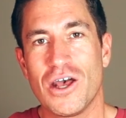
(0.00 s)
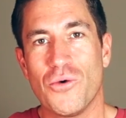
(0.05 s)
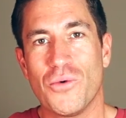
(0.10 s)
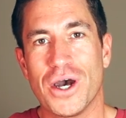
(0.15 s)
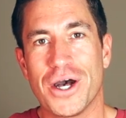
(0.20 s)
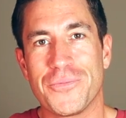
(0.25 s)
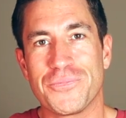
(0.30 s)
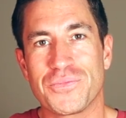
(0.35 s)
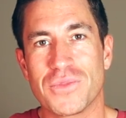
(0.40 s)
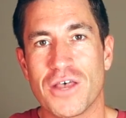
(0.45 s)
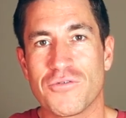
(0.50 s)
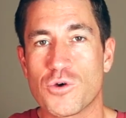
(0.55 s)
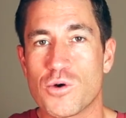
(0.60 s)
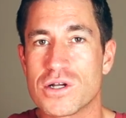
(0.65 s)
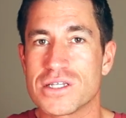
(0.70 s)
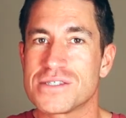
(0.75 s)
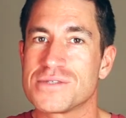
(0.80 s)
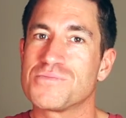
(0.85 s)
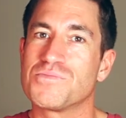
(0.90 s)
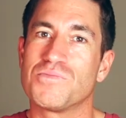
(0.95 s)
Well, of
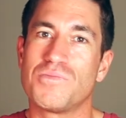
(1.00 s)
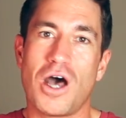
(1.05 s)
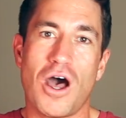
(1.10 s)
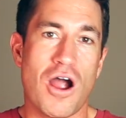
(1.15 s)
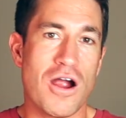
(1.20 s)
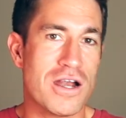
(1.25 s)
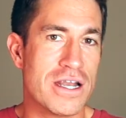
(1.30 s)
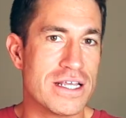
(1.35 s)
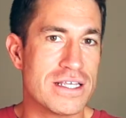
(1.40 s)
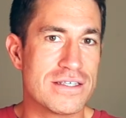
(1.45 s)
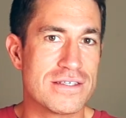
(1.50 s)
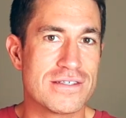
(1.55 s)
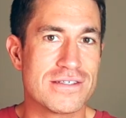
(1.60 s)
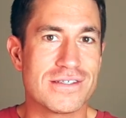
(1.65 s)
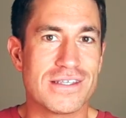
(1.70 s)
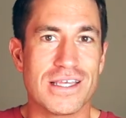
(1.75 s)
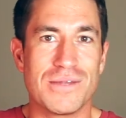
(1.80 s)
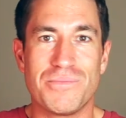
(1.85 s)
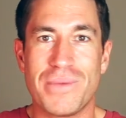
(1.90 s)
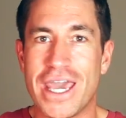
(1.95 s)
course,
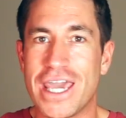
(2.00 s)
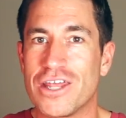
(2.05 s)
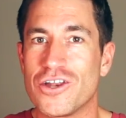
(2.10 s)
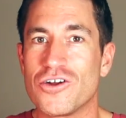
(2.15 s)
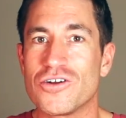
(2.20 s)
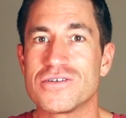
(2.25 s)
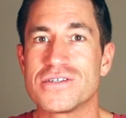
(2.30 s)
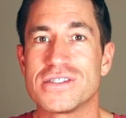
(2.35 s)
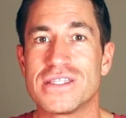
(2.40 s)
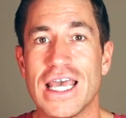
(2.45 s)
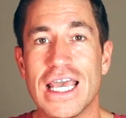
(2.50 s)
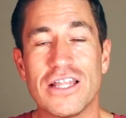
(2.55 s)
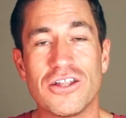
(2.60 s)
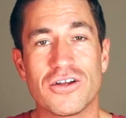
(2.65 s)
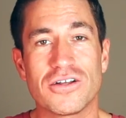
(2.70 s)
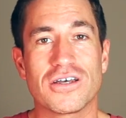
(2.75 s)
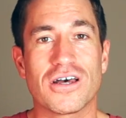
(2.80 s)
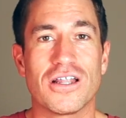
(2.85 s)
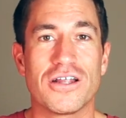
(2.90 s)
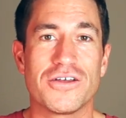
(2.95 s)
artists and painters, they
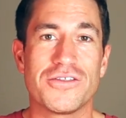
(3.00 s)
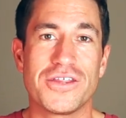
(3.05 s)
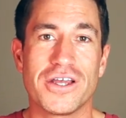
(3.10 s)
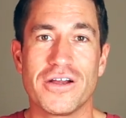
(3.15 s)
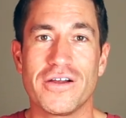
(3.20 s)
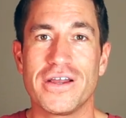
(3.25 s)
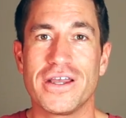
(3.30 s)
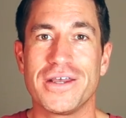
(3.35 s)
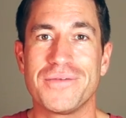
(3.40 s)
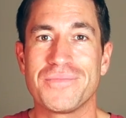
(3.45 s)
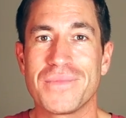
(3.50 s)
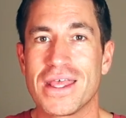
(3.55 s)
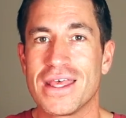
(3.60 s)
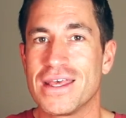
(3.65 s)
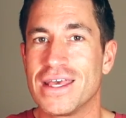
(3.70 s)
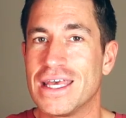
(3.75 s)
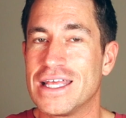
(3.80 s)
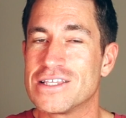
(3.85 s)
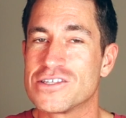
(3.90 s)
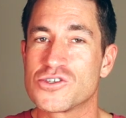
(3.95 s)
learn color theory
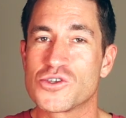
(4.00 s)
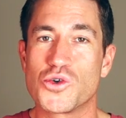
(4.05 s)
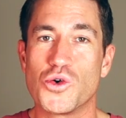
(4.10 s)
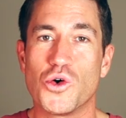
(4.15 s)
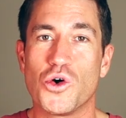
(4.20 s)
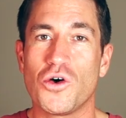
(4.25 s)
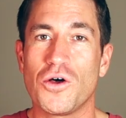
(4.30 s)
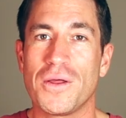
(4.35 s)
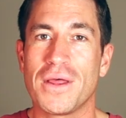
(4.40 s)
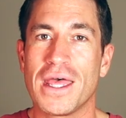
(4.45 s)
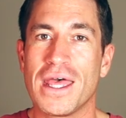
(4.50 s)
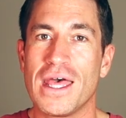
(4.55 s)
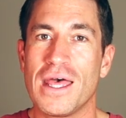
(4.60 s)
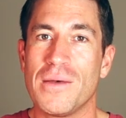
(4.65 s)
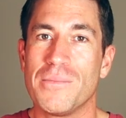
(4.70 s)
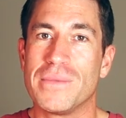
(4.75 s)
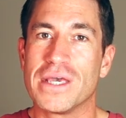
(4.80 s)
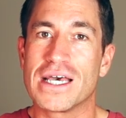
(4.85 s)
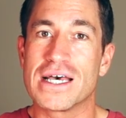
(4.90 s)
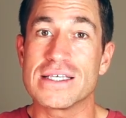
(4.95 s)
in school
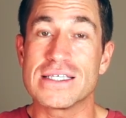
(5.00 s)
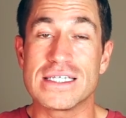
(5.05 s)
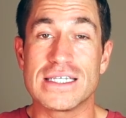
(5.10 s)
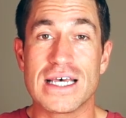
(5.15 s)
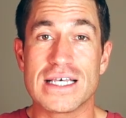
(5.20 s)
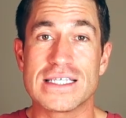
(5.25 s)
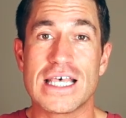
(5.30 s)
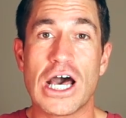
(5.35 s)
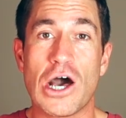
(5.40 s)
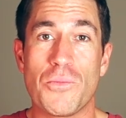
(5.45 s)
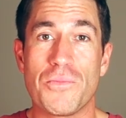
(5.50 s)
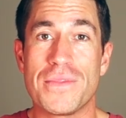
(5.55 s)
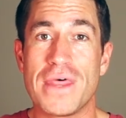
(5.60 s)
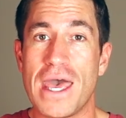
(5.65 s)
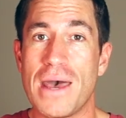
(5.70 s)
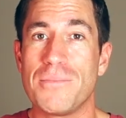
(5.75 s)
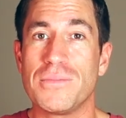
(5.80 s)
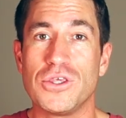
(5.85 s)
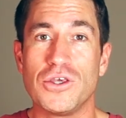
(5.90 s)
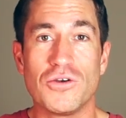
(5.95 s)
because it does help
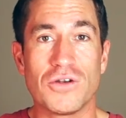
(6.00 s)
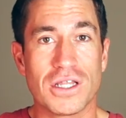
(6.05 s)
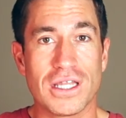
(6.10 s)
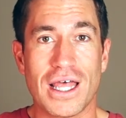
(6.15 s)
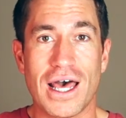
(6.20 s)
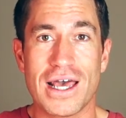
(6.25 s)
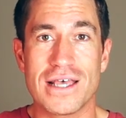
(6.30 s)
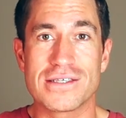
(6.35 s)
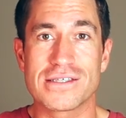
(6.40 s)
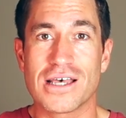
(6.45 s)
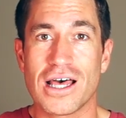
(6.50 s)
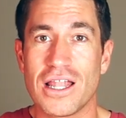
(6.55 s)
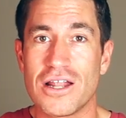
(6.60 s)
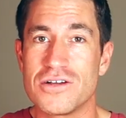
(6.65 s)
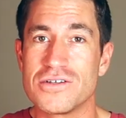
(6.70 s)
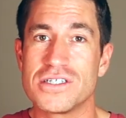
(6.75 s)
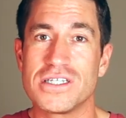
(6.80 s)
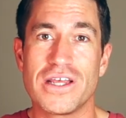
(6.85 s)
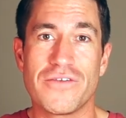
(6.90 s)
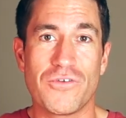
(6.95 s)
them utilize
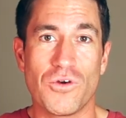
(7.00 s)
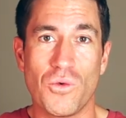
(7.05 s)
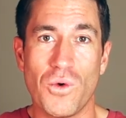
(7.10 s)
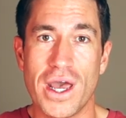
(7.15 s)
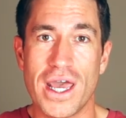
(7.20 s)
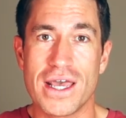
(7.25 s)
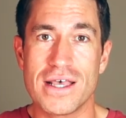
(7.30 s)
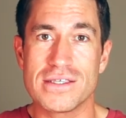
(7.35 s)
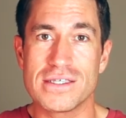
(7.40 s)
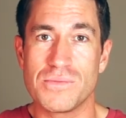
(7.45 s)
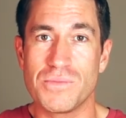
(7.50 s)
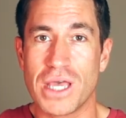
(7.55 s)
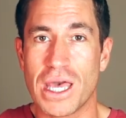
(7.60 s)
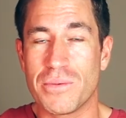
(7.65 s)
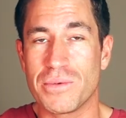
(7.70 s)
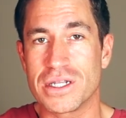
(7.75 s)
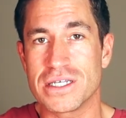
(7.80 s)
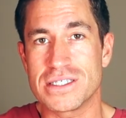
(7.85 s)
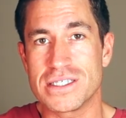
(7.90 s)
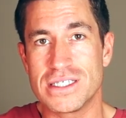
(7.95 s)
colors in different ways and be
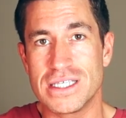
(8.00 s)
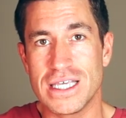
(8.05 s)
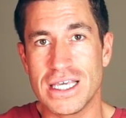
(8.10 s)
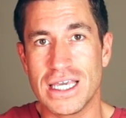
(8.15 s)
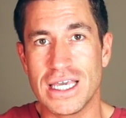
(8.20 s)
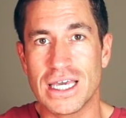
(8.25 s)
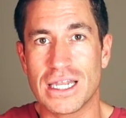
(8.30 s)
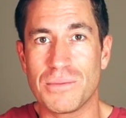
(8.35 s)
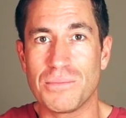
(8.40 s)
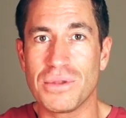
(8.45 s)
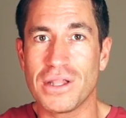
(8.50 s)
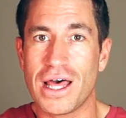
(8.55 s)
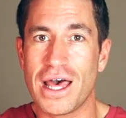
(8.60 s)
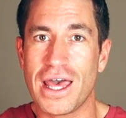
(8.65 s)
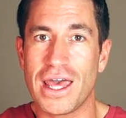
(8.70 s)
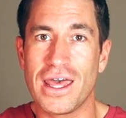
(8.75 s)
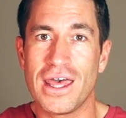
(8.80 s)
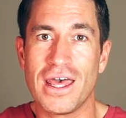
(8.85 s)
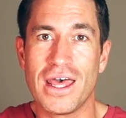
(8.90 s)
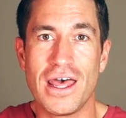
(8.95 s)
able to see and
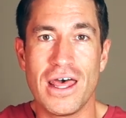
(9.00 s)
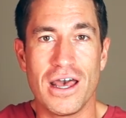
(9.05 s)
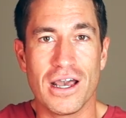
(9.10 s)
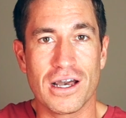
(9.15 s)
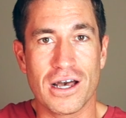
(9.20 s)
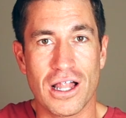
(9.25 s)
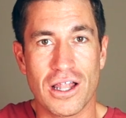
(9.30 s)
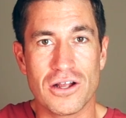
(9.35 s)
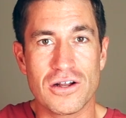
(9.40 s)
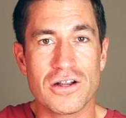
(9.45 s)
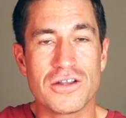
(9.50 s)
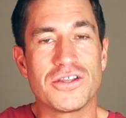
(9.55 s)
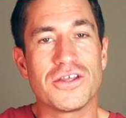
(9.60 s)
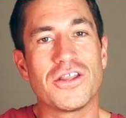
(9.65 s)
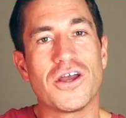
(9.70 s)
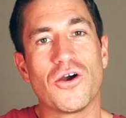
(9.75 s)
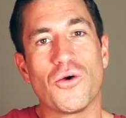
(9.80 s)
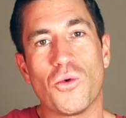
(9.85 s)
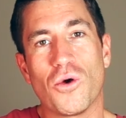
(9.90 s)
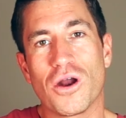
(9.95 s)
apply color to
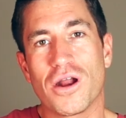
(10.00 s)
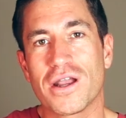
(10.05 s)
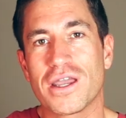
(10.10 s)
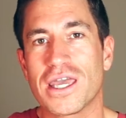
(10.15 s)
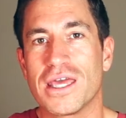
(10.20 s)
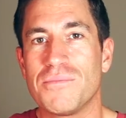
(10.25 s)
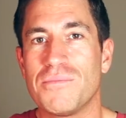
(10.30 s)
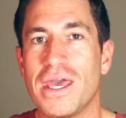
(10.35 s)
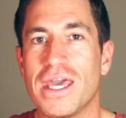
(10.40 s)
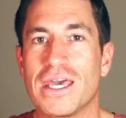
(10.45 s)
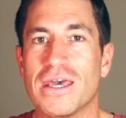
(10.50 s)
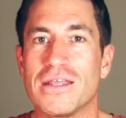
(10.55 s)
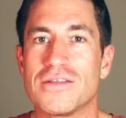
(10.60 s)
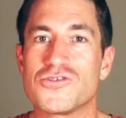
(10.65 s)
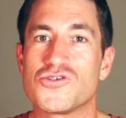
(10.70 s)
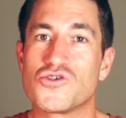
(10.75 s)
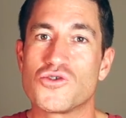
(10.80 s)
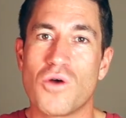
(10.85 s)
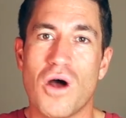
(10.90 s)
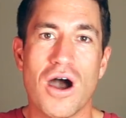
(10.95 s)
their work and make it
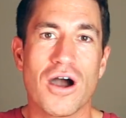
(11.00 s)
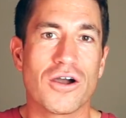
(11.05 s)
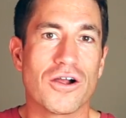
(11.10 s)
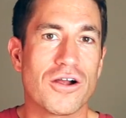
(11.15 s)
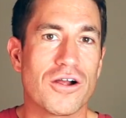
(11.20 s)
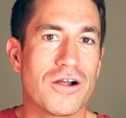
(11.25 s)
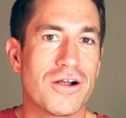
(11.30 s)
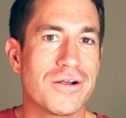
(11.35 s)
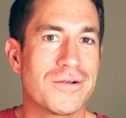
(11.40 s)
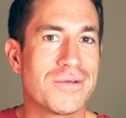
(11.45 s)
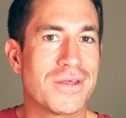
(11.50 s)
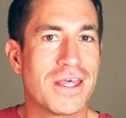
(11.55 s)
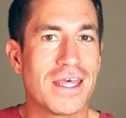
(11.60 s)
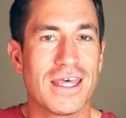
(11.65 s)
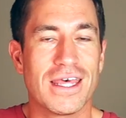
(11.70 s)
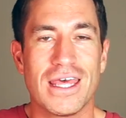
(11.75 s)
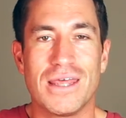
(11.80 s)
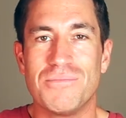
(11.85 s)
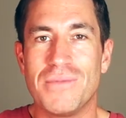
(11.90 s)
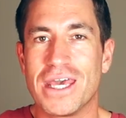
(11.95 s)
stronger
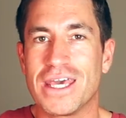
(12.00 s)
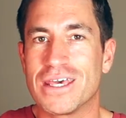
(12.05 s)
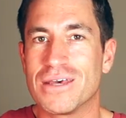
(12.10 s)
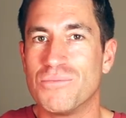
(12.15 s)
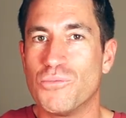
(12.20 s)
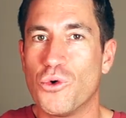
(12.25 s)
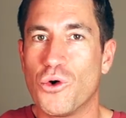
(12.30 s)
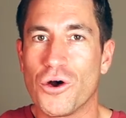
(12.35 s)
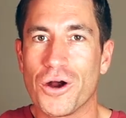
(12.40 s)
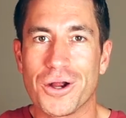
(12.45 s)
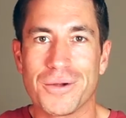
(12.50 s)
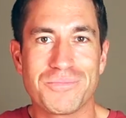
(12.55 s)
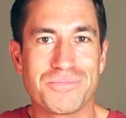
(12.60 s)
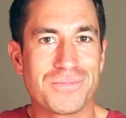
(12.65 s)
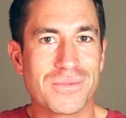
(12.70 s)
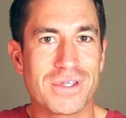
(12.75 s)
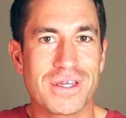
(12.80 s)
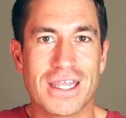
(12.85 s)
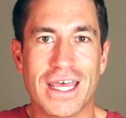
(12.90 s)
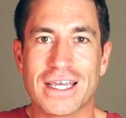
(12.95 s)
and make it more
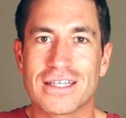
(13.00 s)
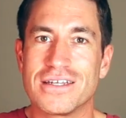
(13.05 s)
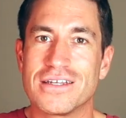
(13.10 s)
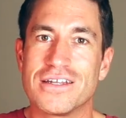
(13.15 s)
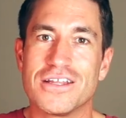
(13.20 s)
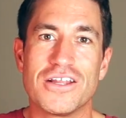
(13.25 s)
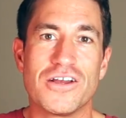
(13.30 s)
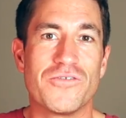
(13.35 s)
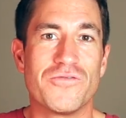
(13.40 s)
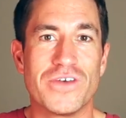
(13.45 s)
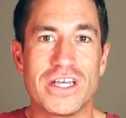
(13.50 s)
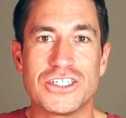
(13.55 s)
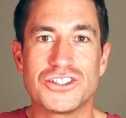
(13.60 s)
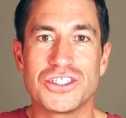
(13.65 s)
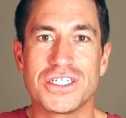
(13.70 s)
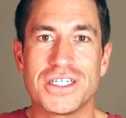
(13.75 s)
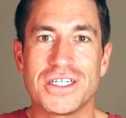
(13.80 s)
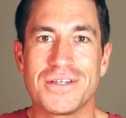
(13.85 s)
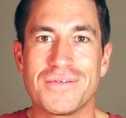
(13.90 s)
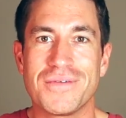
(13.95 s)
connected to their
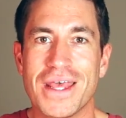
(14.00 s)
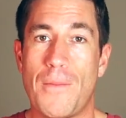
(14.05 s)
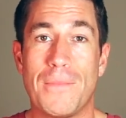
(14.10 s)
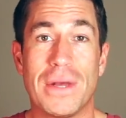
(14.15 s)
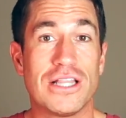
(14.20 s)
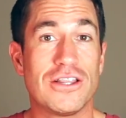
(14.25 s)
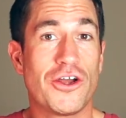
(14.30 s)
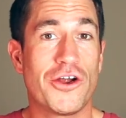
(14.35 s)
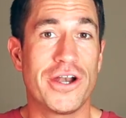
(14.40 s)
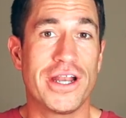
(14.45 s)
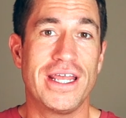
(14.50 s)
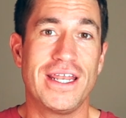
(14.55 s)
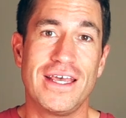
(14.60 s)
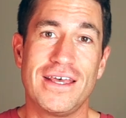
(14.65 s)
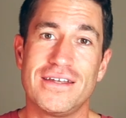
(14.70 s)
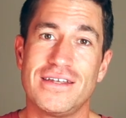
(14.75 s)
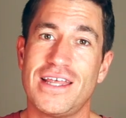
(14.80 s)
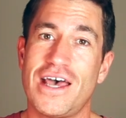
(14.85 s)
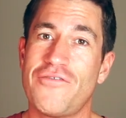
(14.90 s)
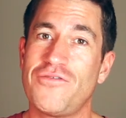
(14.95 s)
vision. But learning
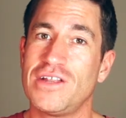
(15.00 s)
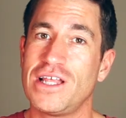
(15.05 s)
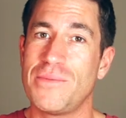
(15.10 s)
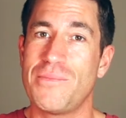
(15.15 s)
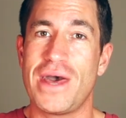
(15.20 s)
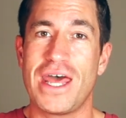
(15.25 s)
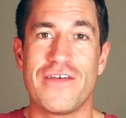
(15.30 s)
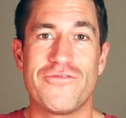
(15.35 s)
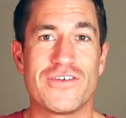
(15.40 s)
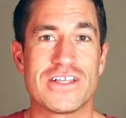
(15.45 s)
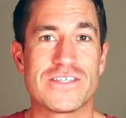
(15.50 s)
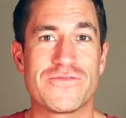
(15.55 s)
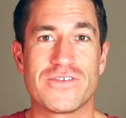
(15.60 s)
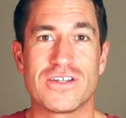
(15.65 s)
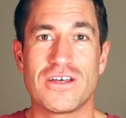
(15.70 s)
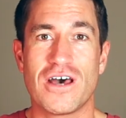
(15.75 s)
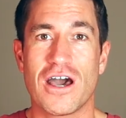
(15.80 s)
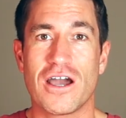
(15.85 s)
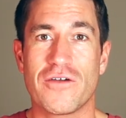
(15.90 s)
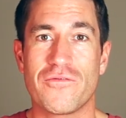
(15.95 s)
it definitely benefits
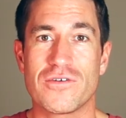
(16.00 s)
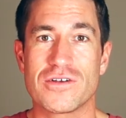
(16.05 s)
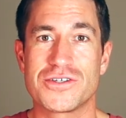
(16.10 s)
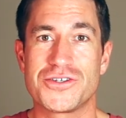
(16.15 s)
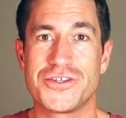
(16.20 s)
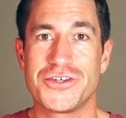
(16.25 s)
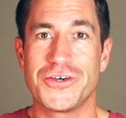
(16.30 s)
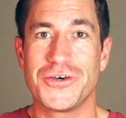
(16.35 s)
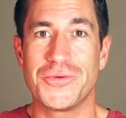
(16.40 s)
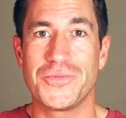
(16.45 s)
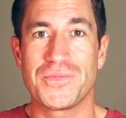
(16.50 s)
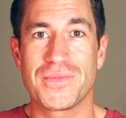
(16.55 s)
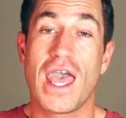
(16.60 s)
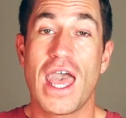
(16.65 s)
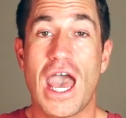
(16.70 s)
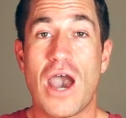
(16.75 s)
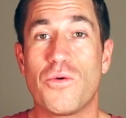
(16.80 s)
photographers too.